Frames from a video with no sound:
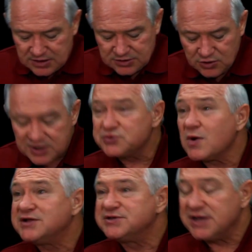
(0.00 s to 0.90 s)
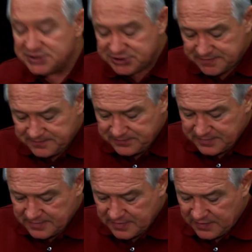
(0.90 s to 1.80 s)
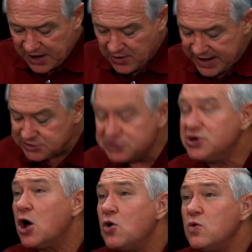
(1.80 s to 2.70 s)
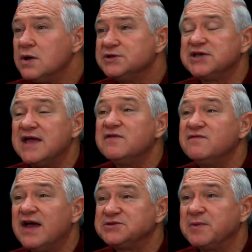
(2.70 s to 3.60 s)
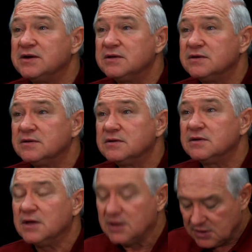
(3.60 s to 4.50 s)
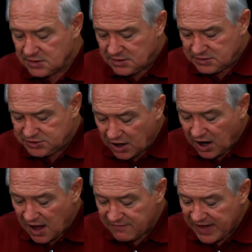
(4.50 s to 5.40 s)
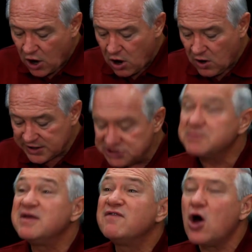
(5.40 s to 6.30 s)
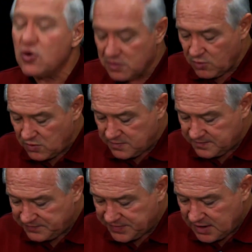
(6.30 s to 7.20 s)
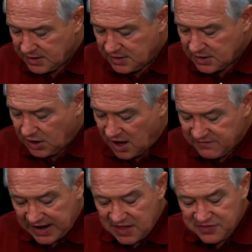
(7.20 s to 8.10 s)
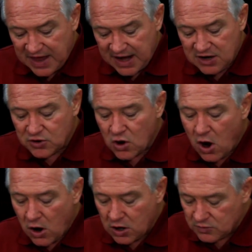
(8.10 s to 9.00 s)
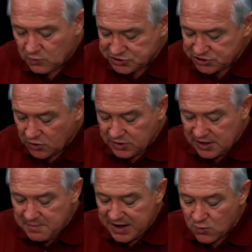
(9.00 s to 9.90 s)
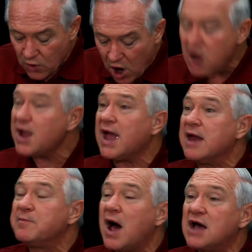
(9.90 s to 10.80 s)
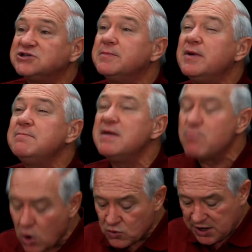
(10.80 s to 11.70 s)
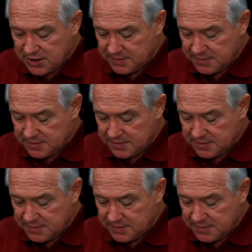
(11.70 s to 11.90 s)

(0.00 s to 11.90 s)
Lewis writes this: "There is no safe investment. To love at all is to be vulnerable. Love anything and your heart will certainly be wrung and possibly be broken.